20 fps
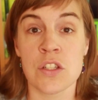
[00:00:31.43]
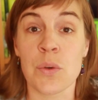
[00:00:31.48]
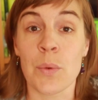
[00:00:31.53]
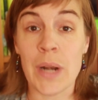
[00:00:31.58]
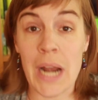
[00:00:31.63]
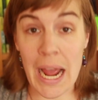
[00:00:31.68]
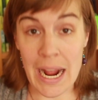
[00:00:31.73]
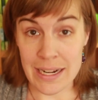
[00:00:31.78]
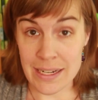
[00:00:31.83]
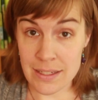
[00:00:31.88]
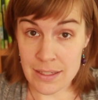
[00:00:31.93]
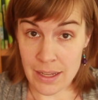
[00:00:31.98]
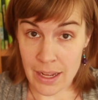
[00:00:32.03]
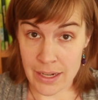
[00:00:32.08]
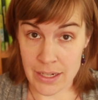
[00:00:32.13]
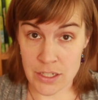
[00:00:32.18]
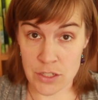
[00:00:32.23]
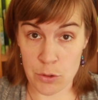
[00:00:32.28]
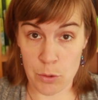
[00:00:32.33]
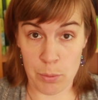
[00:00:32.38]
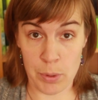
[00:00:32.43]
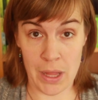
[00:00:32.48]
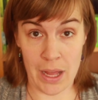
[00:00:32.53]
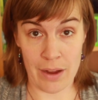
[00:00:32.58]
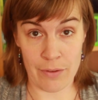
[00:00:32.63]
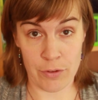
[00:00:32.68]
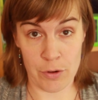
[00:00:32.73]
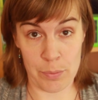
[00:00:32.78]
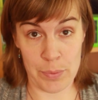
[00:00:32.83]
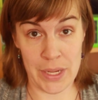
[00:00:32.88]
So when I decided to
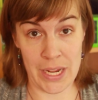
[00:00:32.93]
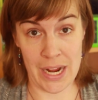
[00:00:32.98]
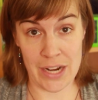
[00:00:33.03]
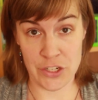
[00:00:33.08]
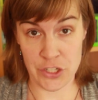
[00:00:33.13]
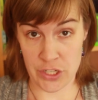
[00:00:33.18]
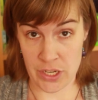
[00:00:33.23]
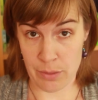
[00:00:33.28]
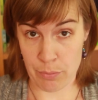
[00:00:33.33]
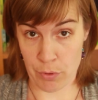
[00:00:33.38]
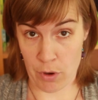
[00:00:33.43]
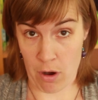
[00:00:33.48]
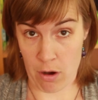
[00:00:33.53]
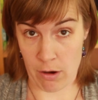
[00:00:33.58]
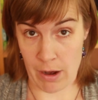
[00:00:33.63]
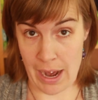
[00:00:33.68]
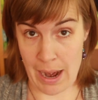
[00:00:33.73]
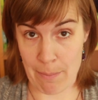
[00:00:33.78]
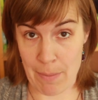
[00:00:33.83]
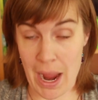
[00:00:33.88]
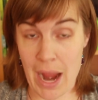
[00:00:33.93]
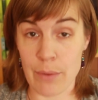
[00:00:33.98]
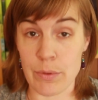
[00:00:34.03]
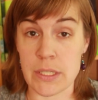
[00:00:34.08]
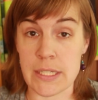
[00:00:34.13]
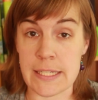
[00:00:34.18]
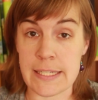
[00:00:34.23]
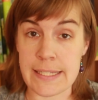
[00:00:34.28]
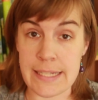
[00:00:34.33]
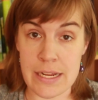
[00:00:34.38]
apply for a PhD program, I
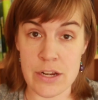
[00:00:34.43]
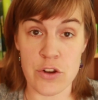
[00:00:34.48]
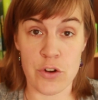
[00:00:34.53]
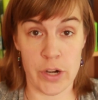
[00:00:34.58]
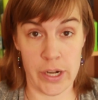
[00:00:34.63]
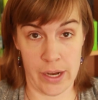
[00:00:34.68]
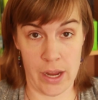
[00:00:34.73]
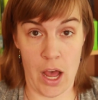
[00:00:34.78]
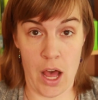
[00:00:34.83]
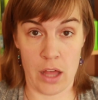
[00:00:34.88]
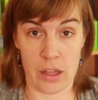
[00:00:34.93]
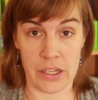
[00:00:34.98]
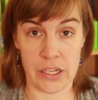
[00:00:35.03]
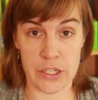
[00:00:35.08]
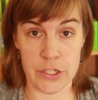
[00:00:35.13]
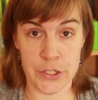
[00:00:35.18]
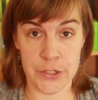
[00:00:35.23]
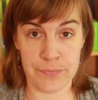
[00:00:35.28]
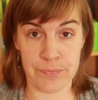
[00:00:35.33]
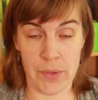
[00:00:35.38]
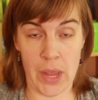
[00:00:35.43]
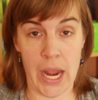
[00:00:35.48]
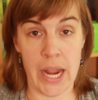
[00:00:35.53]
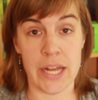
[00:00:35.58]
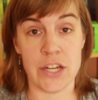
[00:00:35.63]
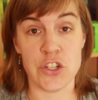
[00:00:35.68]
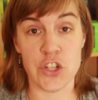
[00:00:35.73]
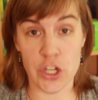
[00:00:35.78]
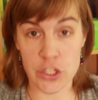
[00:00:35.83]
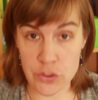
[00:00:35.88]
was a senior in college. I
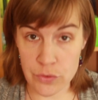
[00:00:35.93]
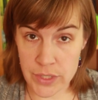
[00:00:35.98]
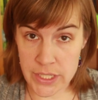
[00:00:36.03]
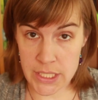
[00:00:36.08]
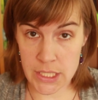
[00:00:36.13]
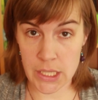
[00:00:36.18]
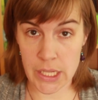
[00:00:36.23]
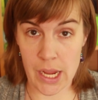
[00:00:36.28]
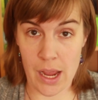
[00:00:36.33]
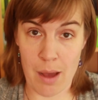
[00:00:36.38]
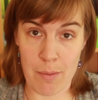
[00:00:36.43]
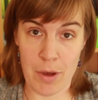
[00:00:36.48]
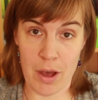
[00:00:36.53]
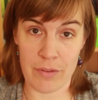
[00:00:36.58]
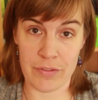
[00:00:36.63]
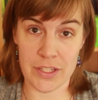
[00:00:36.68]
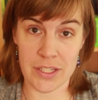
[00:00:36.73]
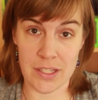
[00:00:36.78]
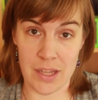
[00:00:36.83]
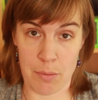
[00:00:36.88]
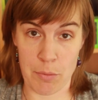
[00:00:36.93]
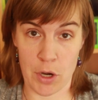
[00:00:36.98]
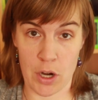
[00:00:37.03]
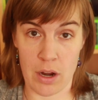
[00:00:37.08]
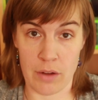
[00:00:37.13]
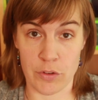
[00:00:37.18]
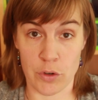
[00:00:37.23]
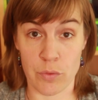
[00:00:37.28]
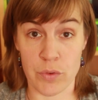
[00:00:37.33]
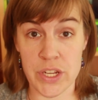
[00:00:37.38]
had just recently come off a summer
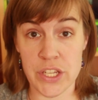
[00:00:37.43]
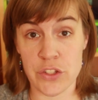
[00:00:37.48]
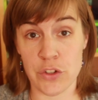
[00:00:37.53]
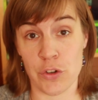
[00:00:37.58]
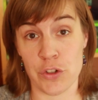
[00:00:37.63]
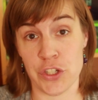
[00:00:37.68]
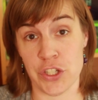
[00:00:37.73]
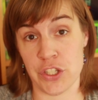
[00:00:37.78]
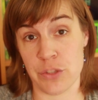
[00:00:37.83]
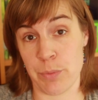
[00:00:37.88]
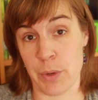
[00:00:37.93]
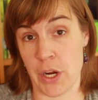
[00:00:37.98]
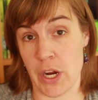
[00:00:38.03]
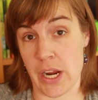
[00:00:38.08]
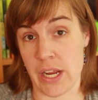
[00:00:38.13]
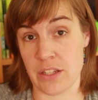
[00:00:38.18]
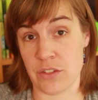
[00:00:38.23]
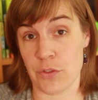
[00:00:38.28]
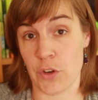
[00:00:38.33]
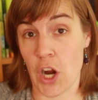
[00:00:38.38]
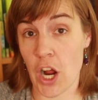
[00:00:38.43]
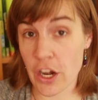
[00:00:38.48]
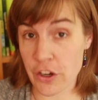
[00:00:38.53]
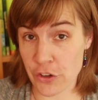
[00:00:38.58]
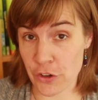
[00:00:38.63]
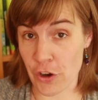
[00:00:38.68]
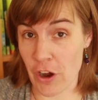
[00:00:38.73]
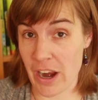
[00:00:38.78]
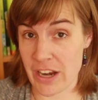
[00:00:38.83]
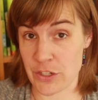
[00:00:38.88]
of a research experience for
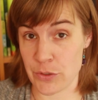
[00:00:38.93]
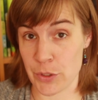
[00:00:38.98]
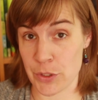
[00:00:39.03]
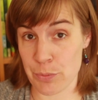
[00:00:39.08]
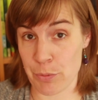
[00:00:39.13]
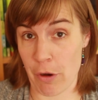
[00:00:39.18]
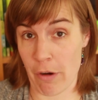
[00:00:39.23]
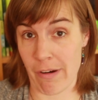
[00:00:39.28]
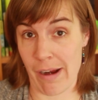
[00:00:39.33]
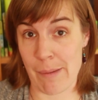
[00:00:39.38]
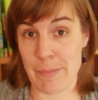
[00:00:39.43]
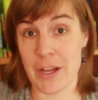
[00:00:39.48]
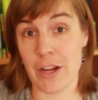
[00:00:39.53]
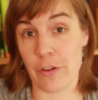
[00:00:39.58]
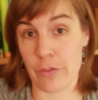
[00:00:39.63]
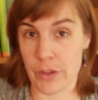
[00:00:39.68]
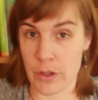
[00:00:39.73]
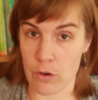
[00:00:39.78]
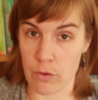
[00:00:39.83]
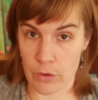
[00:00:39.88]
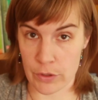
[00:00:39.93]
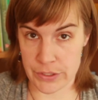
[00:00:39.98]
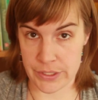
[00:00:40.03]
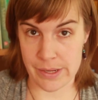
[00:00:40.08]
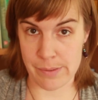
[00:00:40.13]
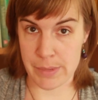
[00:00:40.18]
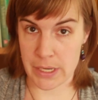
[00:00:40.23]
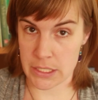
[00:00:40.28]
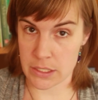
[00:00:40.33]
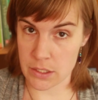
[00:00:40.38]
undergraduates program here at the
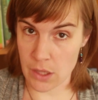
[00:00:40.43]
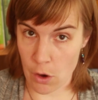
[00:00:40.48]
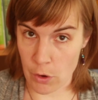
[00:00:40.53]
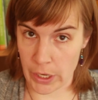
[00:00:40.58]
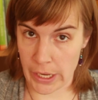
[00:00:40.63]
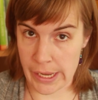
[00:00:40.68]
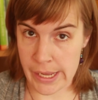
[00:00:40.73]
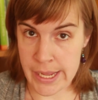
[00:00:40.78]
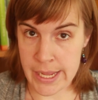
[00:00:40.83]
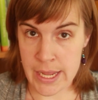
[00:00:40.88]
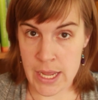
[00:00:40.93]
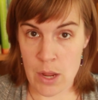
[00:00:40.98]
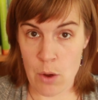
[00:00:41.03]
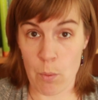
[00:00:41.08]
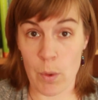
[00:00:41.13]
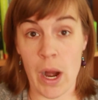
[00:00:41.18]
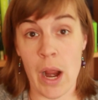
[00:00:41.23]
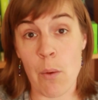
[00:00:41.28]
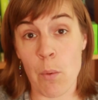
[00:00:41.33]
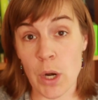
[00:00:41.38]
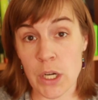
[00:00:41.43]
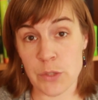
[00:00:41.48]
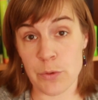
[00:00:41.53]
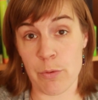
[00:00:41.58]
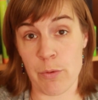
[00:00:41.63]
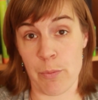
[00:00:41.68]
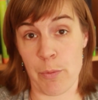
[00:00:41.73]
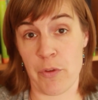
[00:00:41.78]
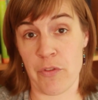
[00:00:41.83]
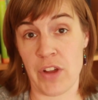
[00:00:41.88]
University of Minnesota, where I worked
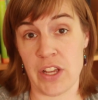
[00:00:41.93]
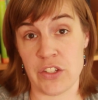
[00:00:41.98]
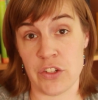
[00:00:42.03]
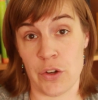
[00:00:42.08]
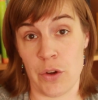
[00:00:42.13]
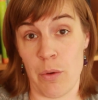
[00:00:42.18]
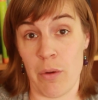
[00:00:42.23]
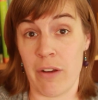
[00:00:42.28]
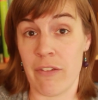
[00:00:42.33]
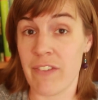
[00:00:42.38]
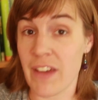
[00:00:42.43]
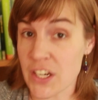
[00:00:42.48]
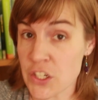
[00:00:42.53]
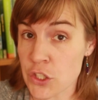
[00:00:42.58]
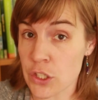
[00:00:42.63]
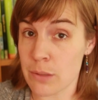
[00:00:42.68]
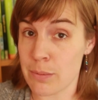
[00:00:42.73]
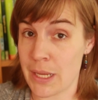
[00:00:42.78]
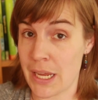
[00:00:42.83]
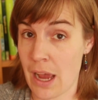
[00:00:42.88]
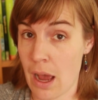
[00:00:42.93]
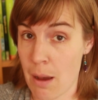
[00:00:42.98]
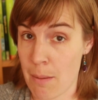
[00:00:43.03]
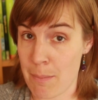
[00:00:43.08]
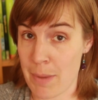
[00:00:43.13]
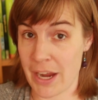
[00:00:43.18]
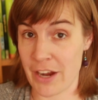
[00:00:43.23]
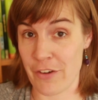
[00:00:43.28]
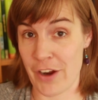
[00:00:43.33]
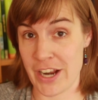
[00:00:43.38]
with a professor who would eventually
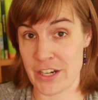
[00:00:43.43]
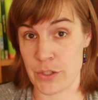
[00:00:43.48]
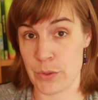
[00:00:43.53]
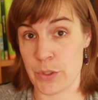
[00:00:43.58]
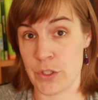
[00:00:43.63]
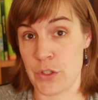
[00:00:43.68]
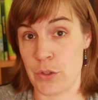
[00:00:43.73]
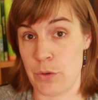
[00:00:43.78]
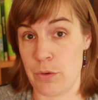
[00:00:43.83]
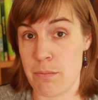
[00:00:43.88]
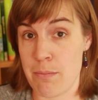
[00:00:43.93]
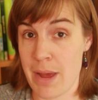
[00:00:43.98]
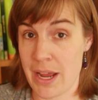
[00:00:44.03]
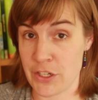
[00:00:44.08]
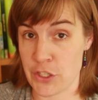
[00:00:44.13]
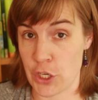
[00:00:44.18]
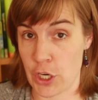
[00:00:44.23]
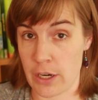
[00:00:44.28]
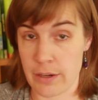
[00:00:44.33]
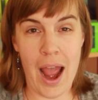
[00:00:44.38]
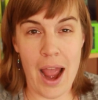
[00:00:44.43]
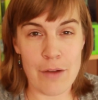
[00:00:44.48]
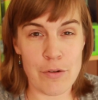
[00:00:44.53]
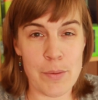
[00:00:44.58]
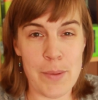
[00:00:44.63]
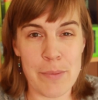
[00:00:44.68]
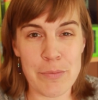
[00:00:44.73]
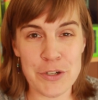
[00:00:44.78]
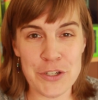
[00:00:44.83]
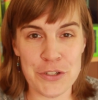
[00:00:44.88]
become my graduate student mentor. I
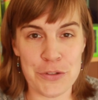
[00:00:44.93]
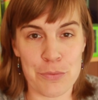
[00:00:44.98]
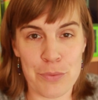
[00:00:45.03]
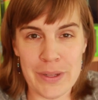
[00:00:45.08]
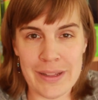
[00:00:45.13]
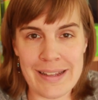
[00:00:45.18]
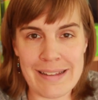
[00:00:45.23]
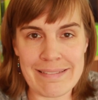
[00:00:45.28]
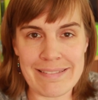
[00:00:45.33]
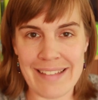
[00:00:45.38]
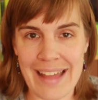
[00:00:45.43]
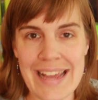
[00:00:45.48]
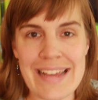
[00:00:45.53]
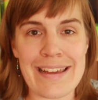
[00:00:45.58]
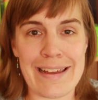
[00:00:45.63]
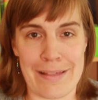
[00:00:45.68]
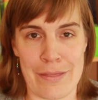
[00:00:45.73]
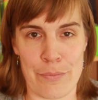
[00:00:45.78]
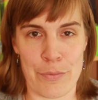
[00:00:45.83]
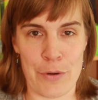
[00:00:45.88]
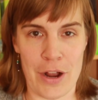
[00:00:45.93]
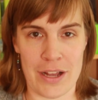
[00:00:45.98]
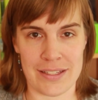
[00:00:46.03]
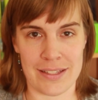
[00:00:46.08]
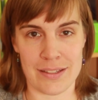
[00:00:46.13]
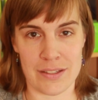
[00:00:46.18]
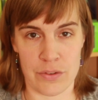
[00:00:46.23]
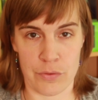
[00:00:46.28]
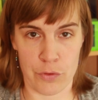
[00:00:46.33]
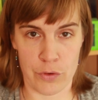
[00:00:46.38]
remember just really liking the
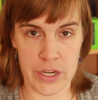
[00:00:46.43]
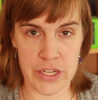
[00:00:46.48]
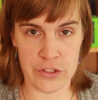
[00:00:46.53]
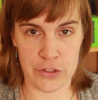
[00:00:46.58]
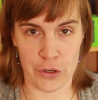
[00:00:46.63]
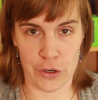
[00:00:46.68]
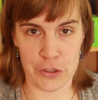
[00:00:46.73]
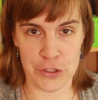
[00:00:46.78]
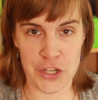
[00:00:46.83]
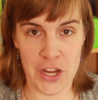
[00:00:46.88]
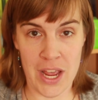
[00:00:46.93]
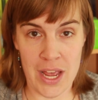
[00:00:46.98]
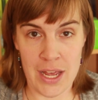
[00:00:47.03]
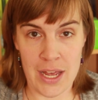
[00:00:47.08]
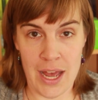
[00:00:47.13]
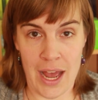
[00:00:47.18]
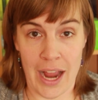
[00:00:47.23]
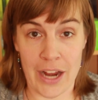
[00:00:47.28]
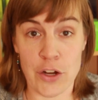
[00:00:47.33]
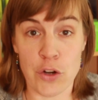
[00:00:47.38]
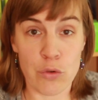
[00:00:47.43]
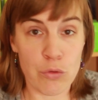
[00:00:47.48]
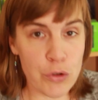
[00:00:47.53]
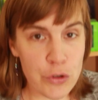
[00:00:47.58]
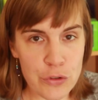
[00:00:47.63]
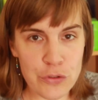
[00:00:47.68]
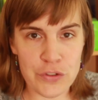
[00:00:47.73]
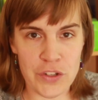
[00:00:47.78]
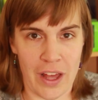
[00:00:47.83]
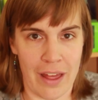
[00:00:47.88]
process of research. I
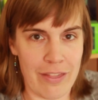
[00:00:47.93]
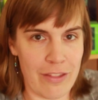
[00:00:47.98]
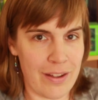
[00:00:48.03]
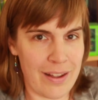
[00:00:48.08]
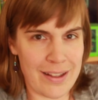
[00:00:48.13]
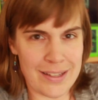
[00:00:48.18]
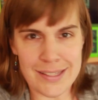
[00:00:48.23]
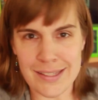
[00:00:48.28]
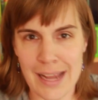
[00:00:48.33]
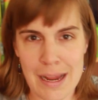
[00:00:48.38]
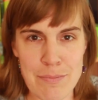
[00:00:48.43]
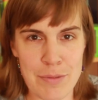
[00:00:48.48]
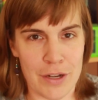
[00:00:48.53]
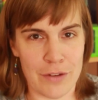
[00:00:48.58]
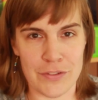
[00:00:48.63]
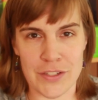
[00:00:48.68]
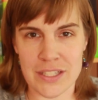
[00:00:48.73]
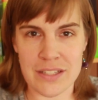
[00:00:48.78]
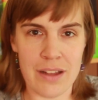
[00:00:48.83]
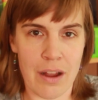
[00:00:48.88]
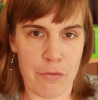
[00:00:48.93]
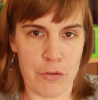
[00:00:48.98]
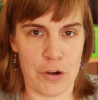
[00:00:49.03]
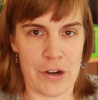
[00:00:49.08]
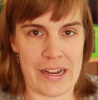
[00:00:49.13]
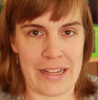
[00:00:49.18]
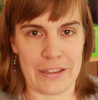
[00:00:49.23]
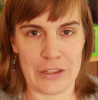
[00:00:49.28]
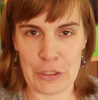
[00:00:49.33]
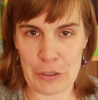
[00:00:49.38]
grooved on the excitement of
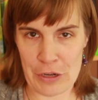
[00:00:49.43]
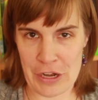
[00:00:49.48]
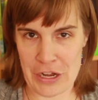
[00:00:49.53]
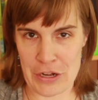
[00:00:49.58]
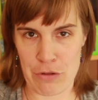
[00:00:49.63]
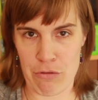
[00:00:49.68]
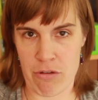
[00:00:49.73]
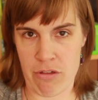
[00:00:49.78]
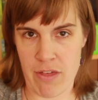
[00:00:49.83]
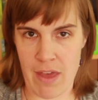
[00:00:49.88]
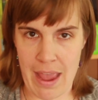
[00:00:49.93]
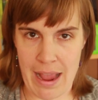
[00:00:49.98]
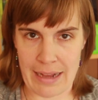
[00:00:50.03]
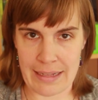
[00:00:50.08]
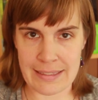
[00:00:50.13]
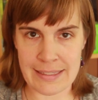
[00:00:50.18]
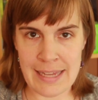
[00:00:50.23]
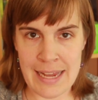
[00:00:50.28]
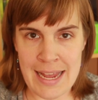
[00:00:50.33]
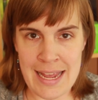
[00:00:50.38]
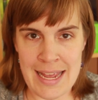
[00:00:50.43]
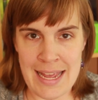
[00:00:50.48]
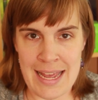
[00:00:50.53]
discovery and learning new things.